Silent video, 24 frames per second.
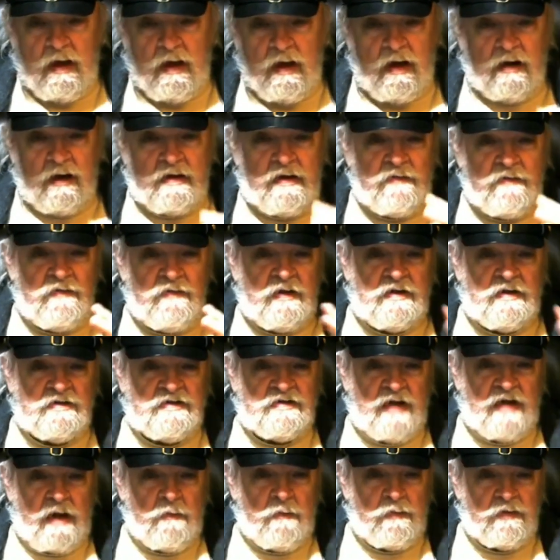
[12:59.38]
And I'll give you
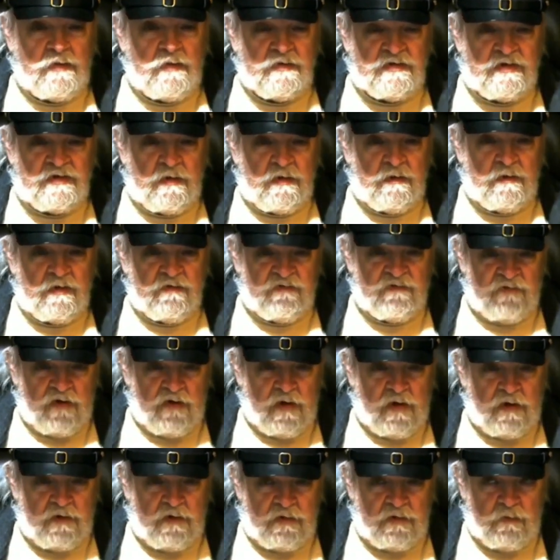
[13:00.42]
examples of some of the
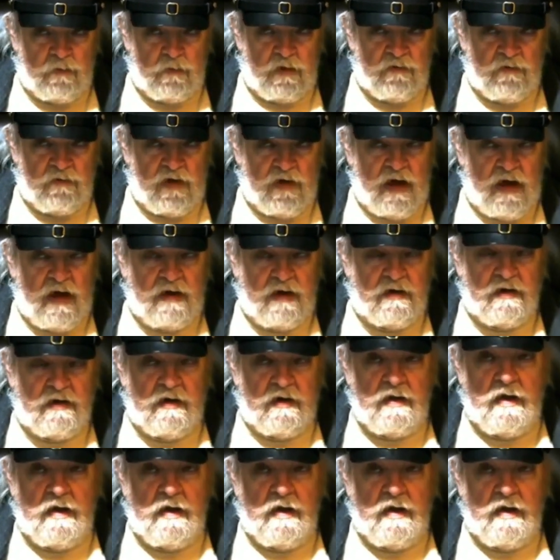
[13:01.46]
fun we've had.